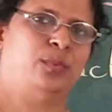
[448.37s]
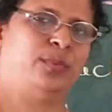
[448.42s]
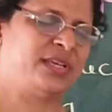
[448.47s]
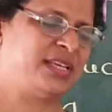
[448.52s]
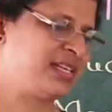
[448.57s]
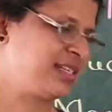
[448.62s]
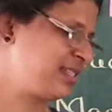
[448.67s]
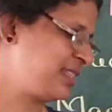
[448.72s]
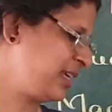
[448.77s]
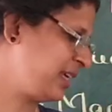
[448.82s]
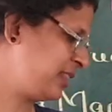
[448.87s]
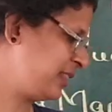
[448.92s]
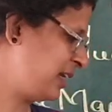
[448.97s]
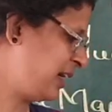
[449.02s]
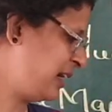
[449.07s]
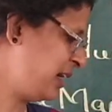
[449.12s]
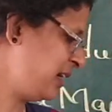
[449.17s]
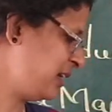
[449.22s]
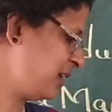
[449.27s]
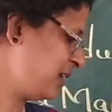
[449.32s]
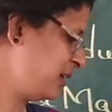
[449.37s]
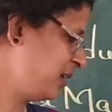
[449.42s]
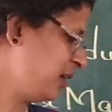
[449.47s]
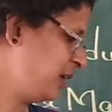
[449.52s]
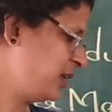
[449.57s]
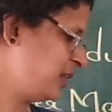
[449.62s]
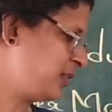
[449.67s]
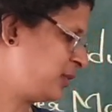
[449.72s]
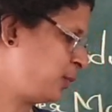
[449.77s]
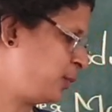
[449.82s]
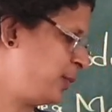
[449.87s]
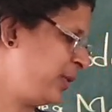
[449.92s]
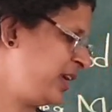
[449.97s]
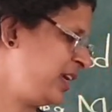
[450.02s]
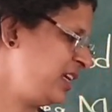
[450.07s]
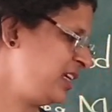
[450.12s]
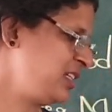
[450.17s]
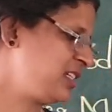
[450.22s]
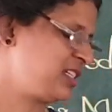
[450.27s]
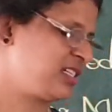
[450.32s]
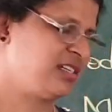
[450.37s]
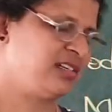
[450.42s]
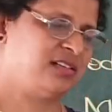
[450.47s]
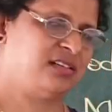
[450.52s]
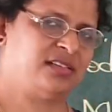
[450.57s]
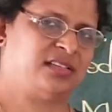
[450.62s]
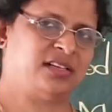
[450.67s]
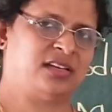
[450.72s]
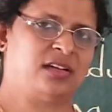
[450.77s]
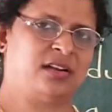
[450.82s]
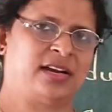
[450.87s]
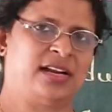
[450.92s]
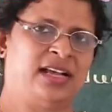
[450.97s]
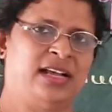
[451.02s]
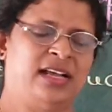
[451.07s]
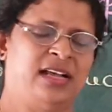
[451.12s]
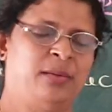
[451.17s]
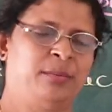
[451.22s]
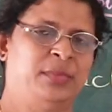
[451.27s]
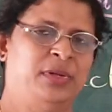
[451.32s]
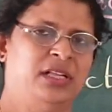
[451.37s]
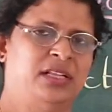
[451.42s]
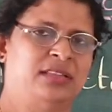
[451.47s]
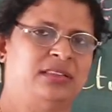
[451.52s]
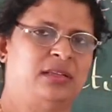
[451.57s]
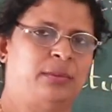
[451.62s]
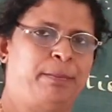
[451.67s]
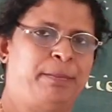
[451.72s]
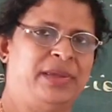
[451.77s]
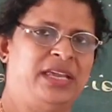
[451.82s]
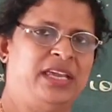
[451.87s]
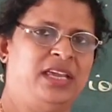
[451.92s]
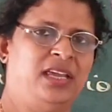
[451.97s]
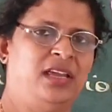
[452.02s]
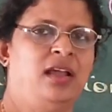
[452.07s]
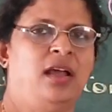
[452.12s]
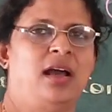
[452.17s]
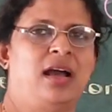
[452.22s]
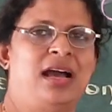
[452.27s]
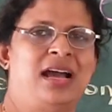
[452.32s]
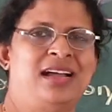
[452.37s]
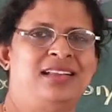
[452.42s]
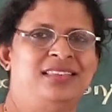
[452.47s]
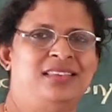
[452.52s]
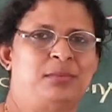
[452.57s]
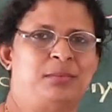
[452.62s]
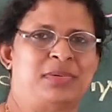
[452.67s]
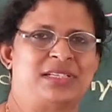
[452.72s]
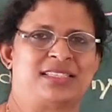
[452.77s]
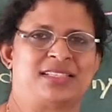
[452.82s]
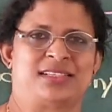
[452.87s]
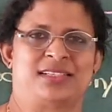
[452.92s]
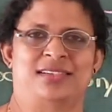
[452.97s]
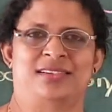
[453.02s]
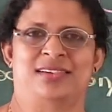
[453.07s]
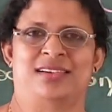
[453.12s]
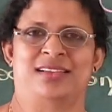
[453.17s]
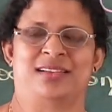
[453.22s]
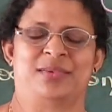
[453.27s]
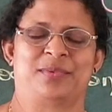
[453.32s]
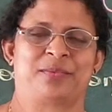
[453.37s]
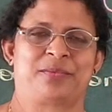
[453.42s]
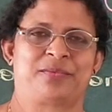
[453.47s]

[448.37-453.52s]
We can say that the wheat, the gram, the pea and the mustard.